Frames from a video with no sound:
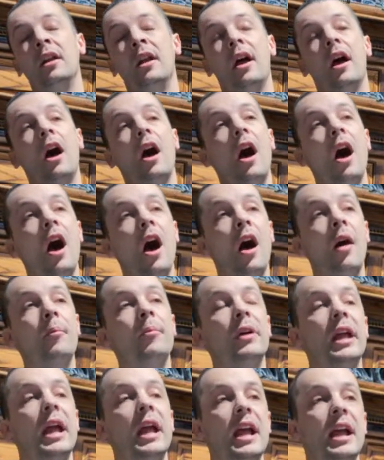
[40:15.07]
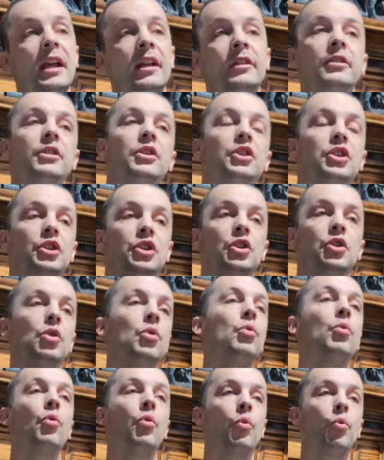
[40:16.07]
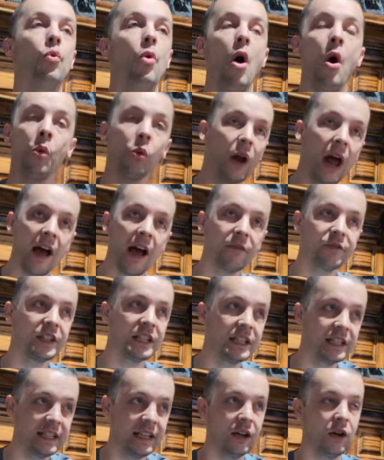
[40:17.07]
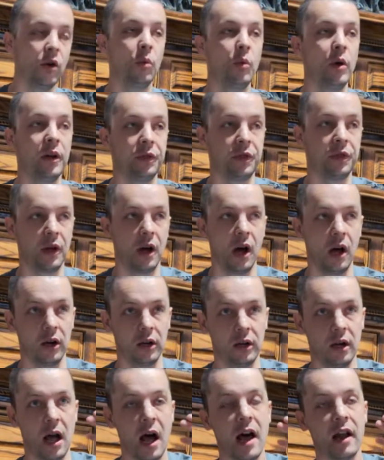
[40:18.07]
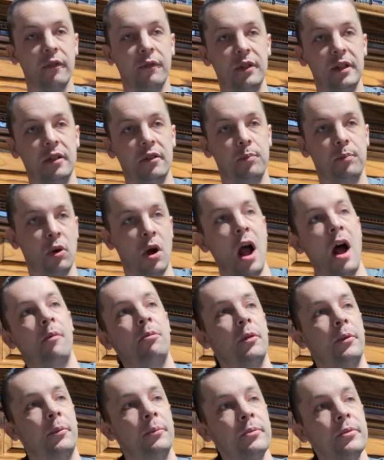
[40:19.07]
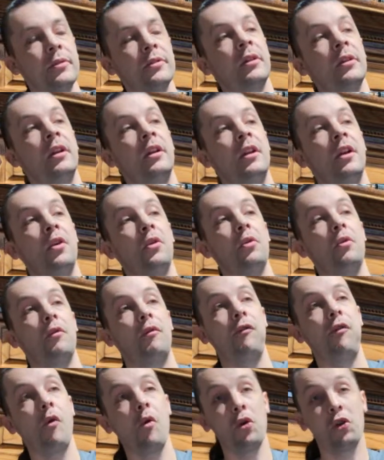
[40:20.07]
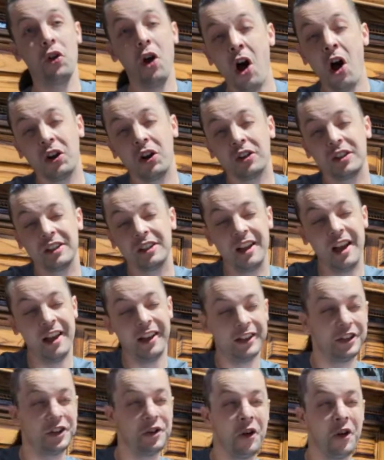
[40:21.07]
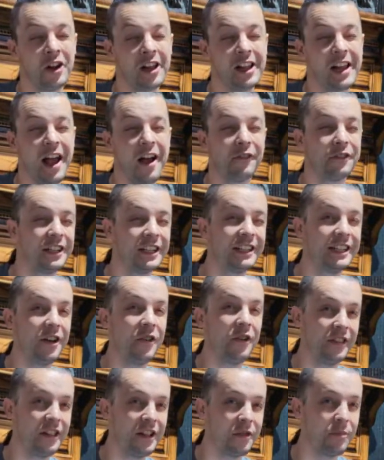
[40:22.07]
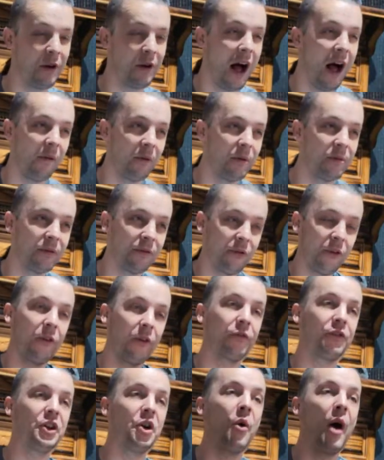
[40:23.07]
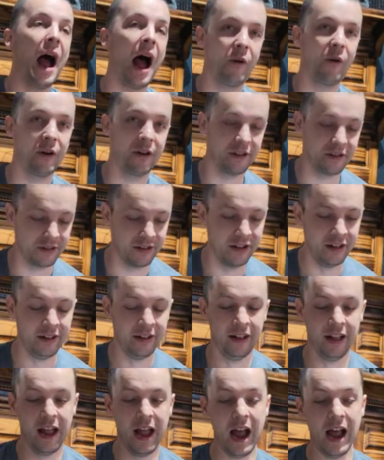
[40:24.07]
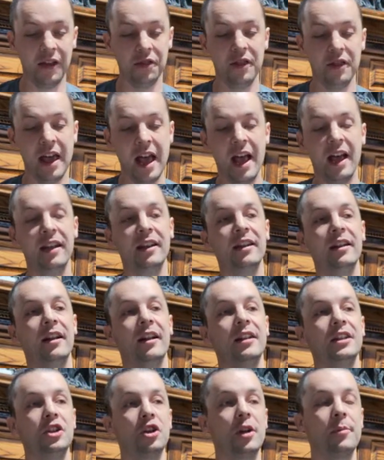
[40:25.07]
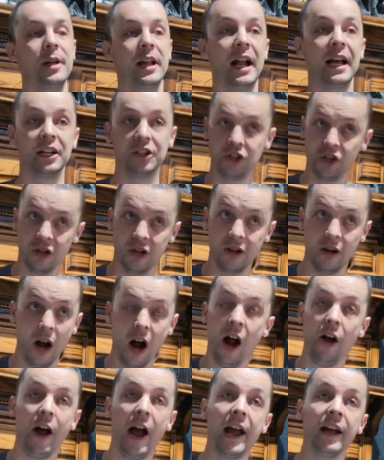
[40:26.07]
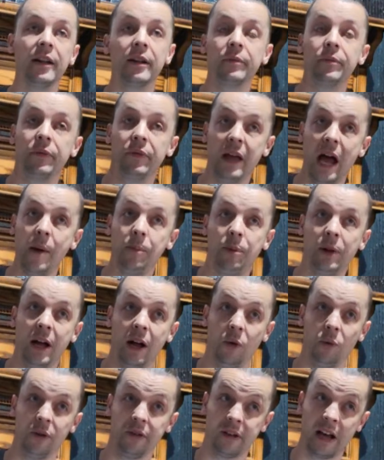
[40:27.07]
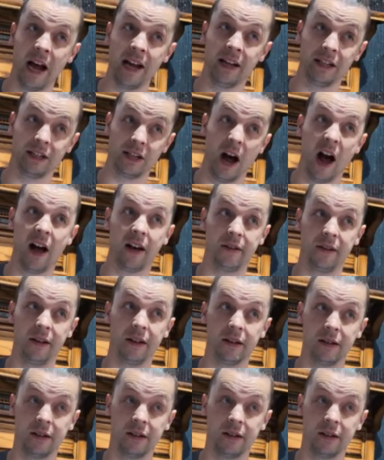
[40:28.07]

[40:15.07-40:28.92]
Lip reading: and you won't have to deal with a lot of these problems for long. You only have to deal with these problems for a few hours. And then you could be like, all right, that player was kind of toxic.